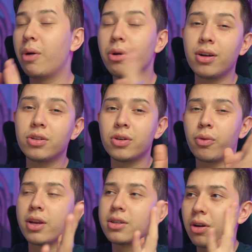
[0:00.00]
now we're going to
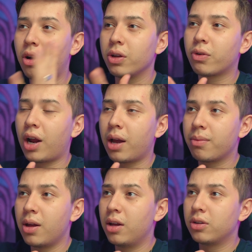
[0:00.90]
arrange the
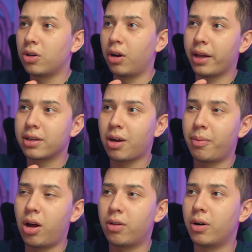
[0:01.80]
hologram to look like it's
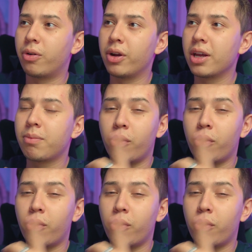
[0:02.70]
coming out of our ring.